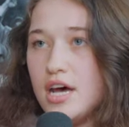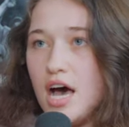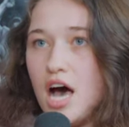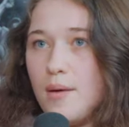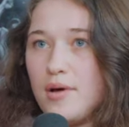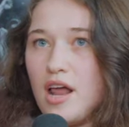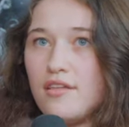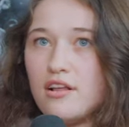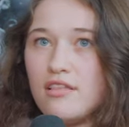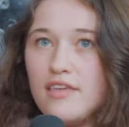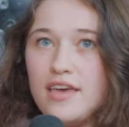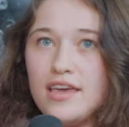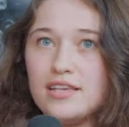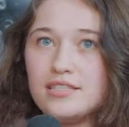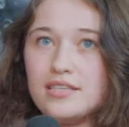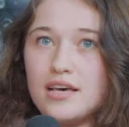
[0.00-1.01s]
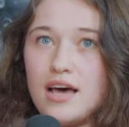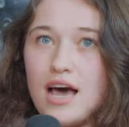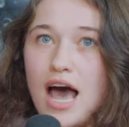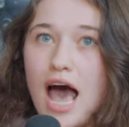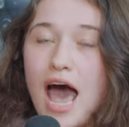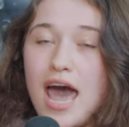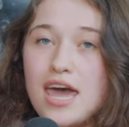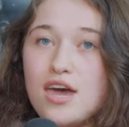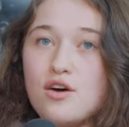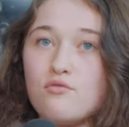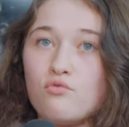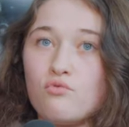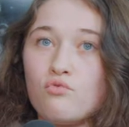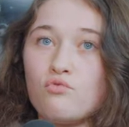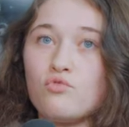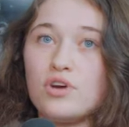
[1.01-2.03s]
Another thing is, I
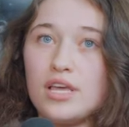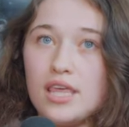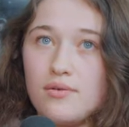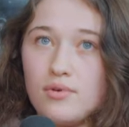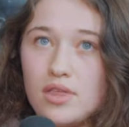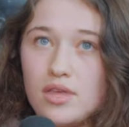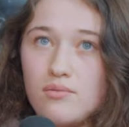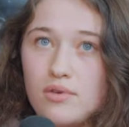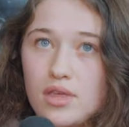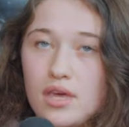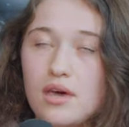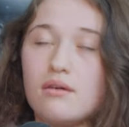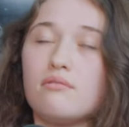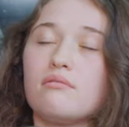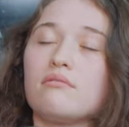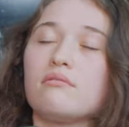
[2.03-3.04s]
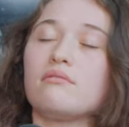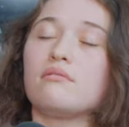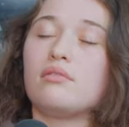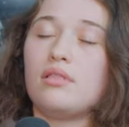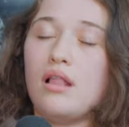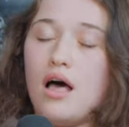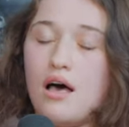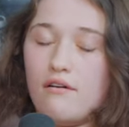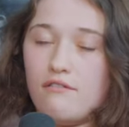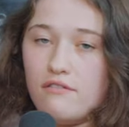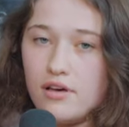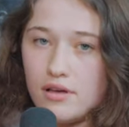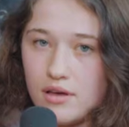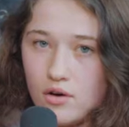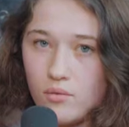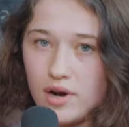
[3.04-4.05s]
really
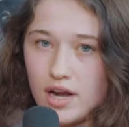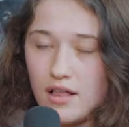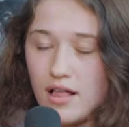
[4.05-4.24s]
love when a